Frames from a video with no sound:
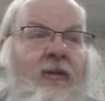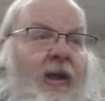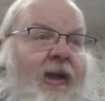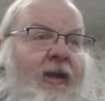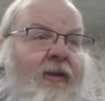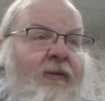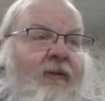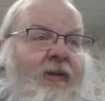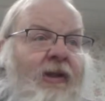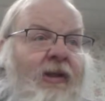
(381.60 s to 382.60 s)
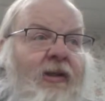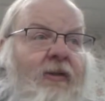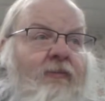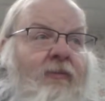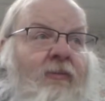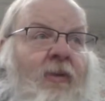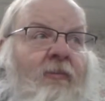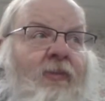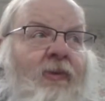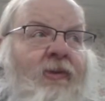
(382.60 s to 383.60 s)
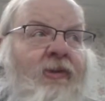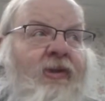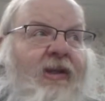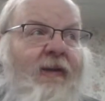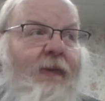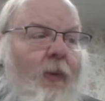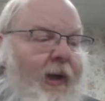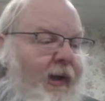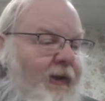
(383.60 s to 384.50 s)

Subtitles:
And the members giveaway.